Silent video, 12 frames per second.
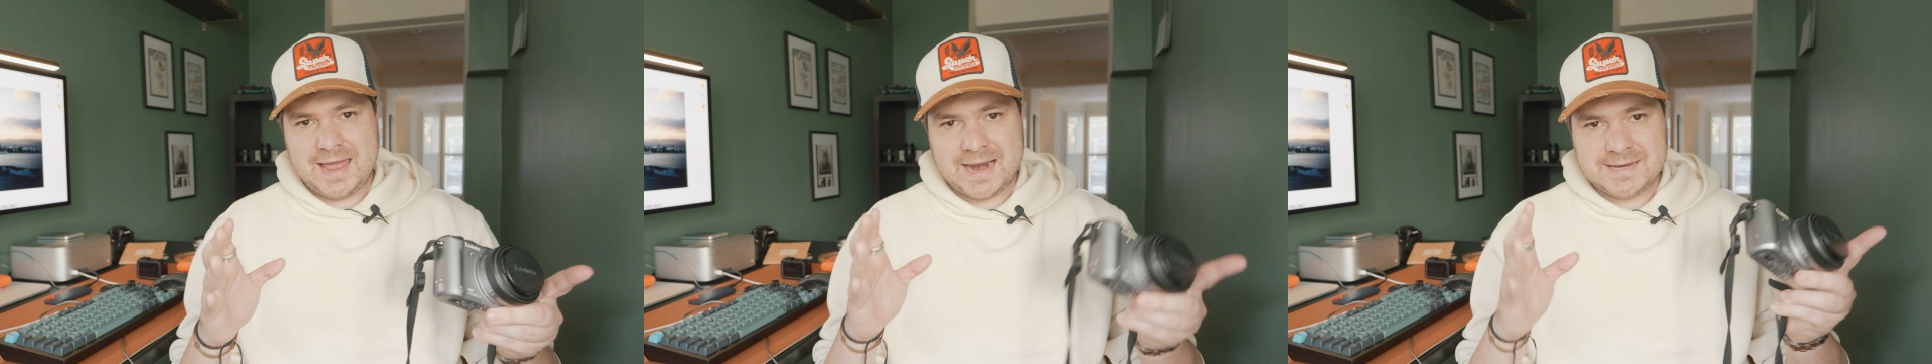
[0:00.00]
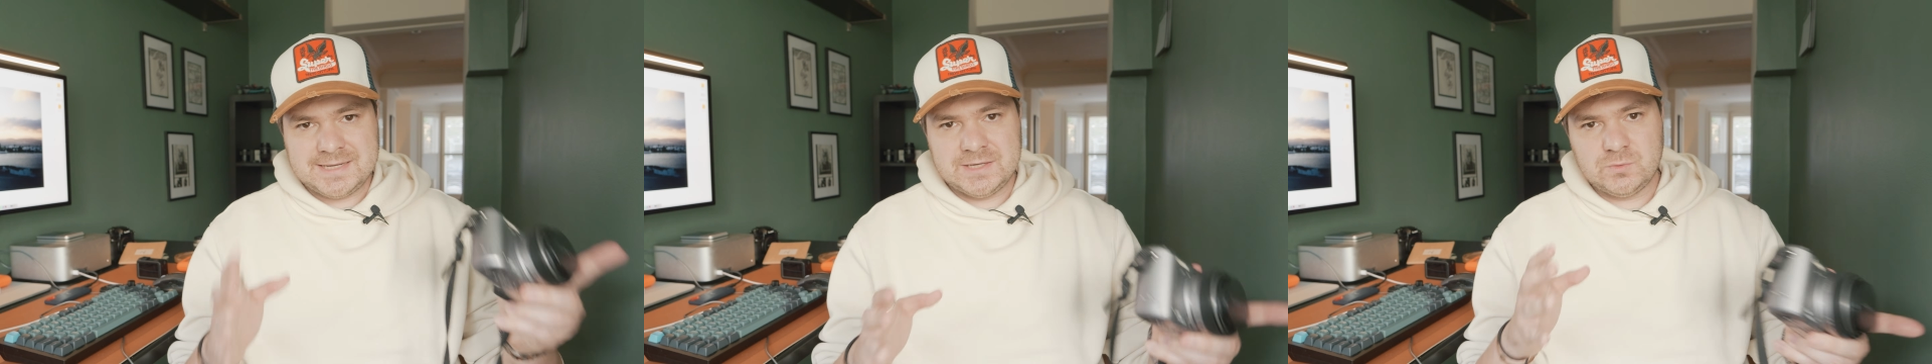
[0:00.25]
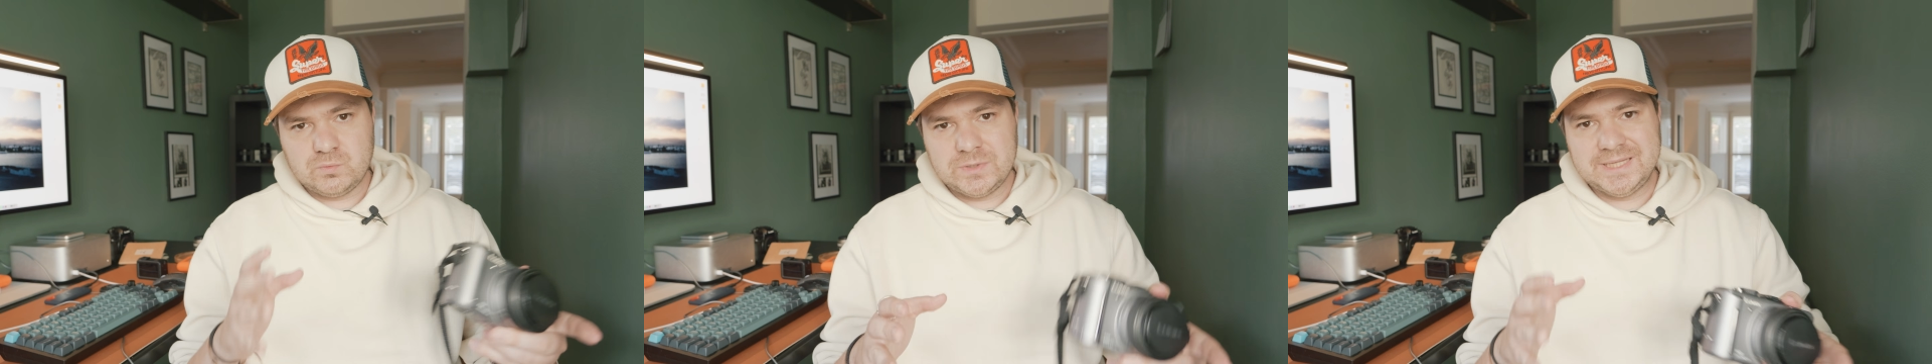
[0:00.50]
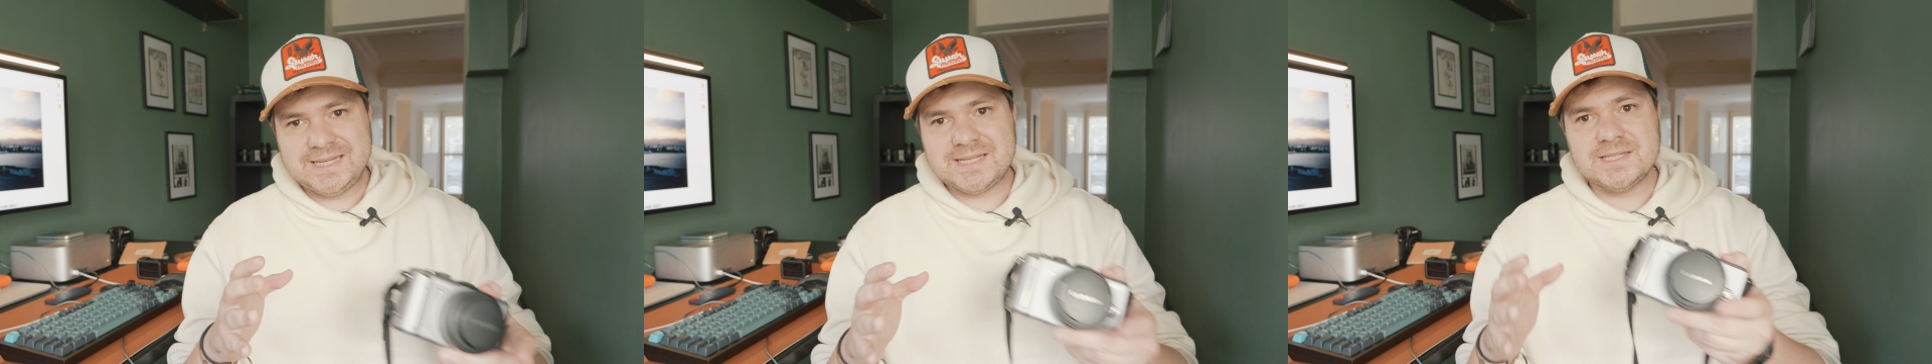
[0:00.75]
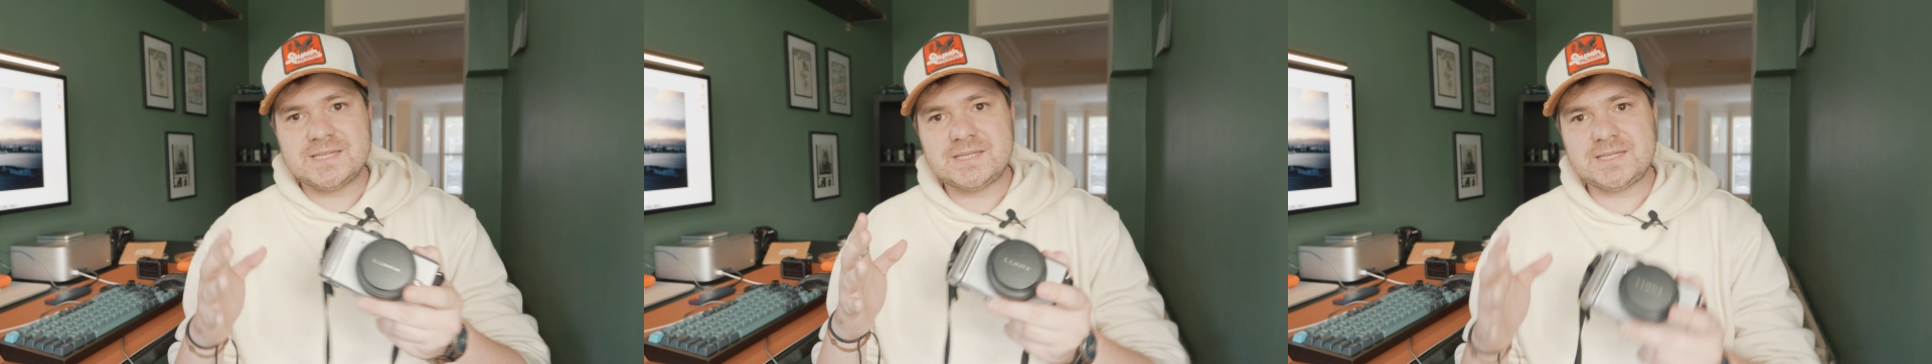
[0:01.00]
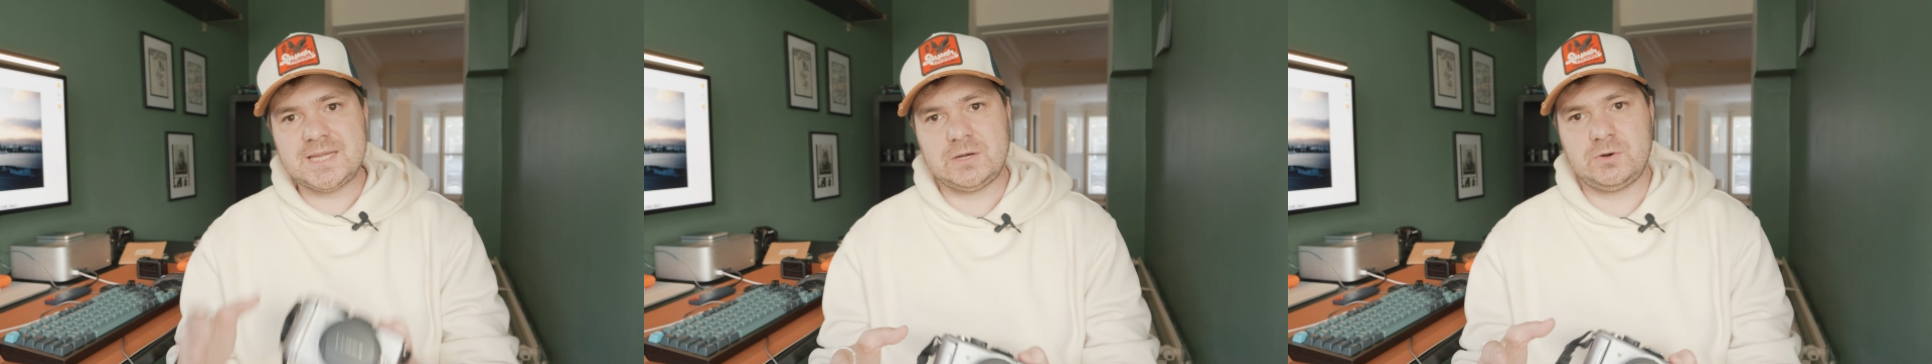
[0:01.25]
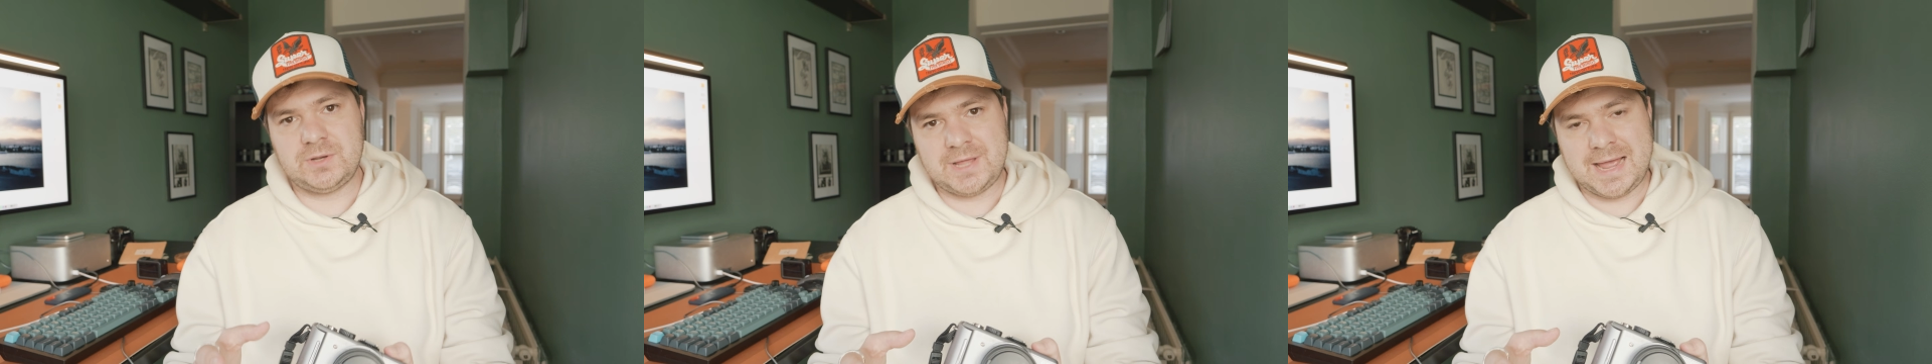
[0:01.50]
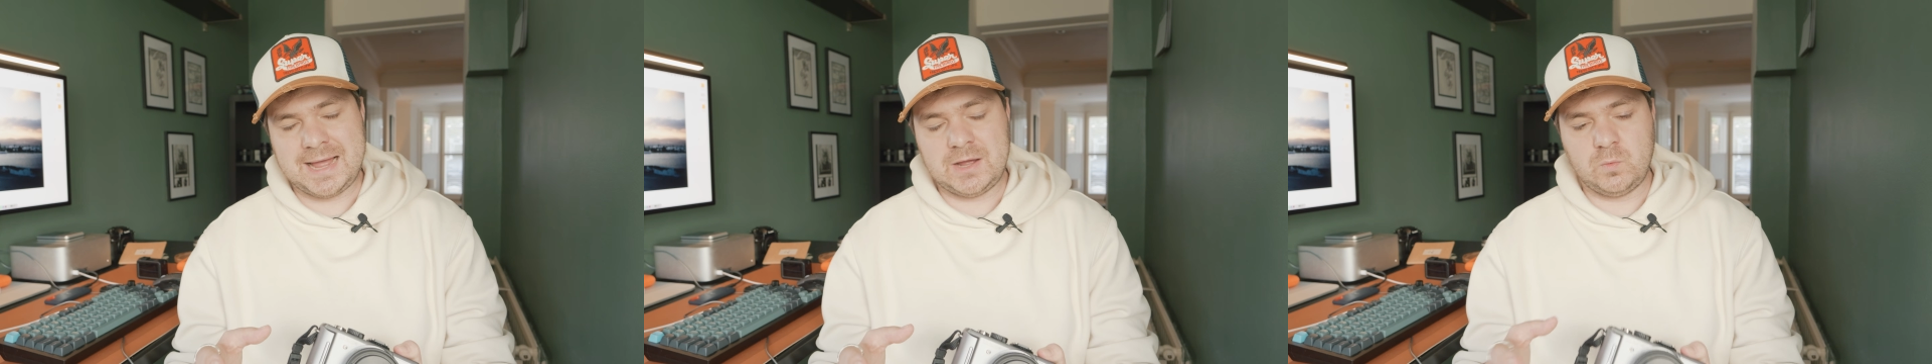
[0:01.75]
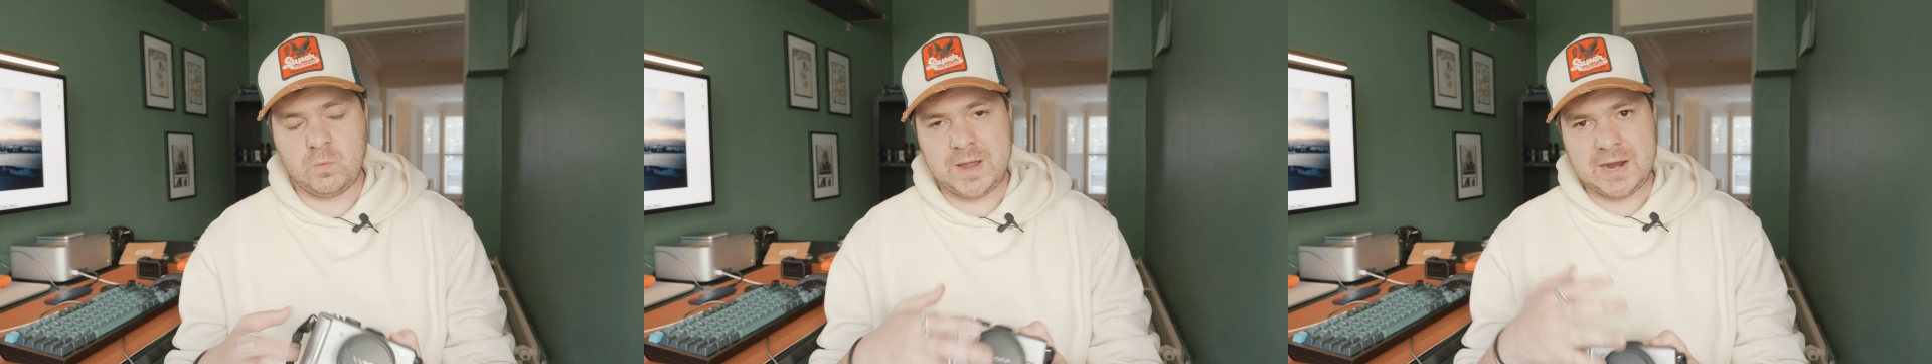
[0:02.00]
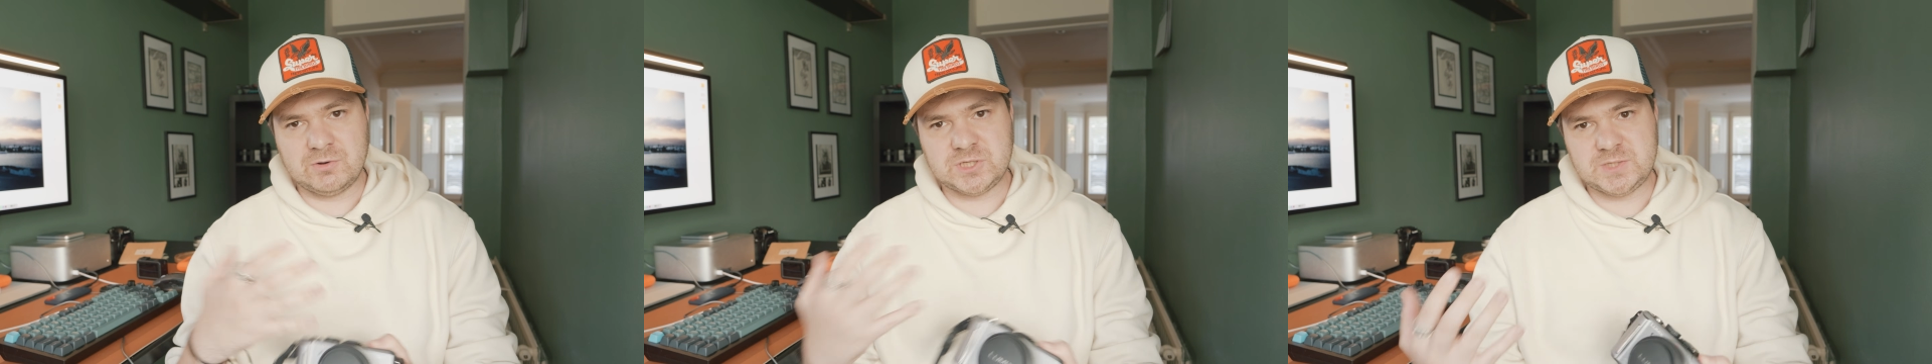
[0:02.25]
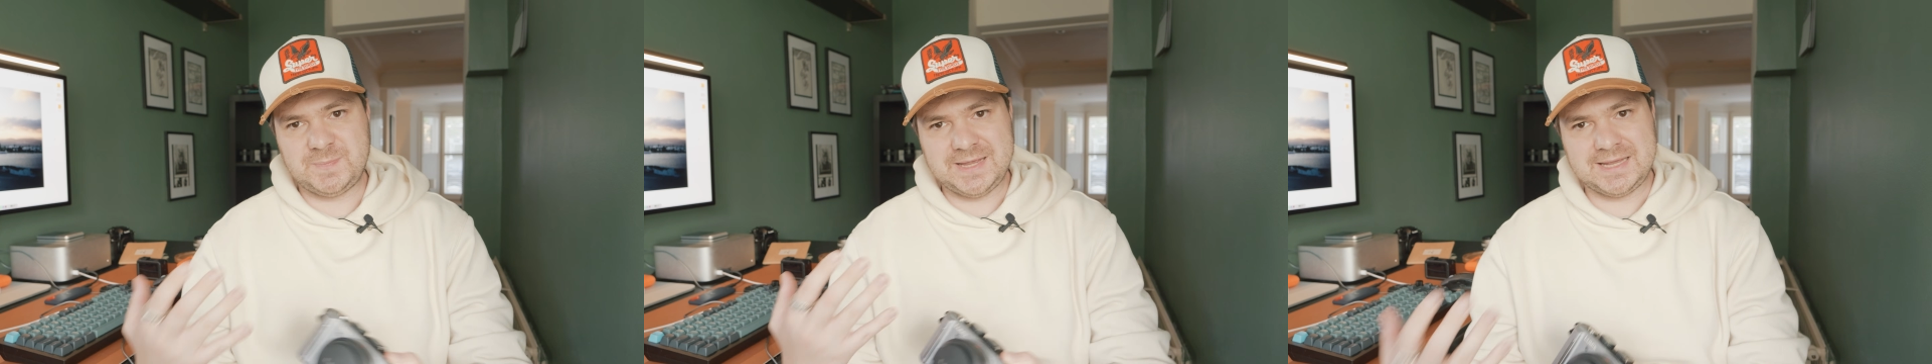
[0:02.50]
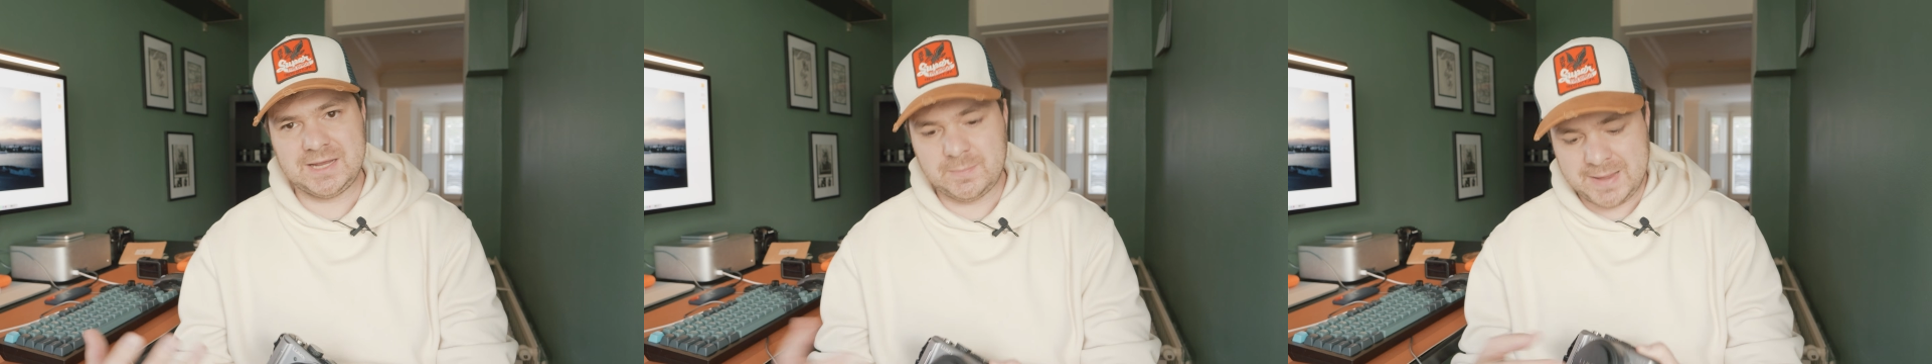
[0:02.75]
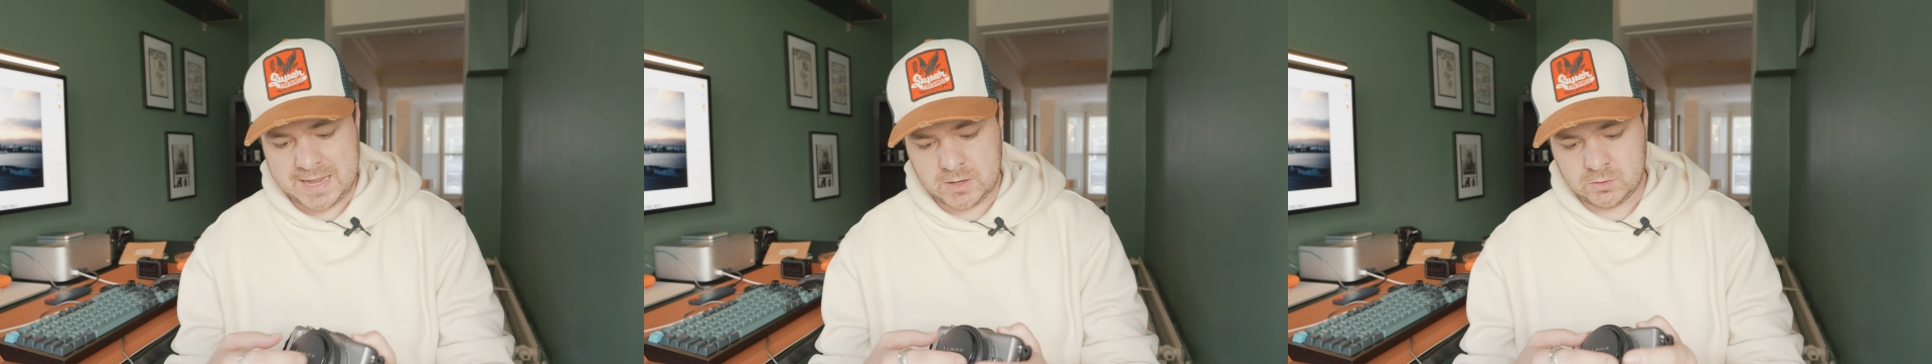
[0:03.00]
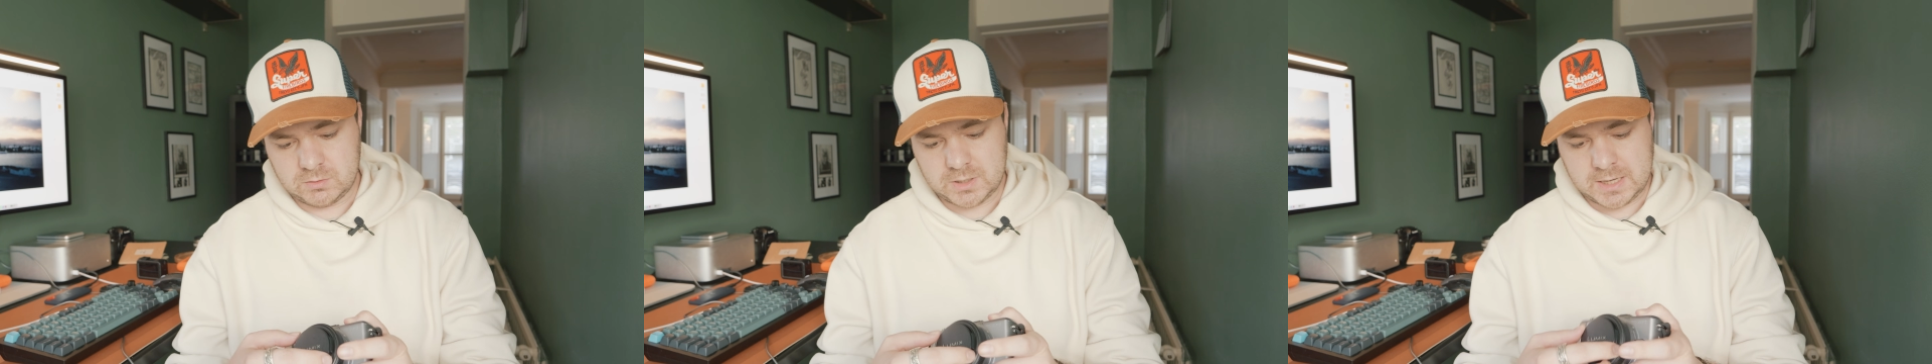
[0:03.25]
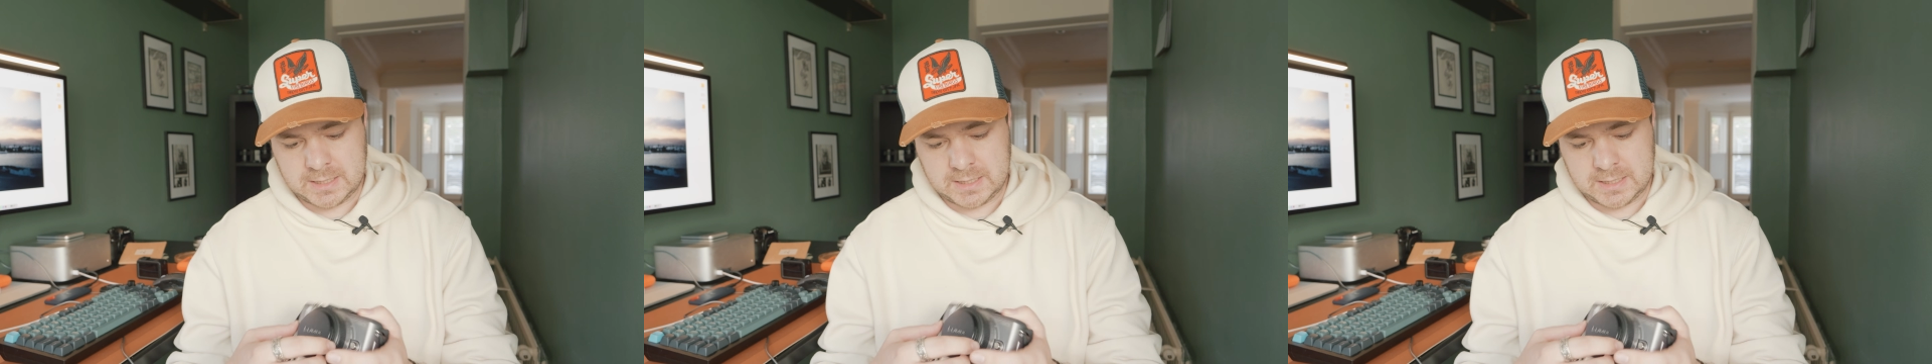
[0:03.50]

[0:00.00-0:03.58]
And I didn't really consider that when I was speaking about,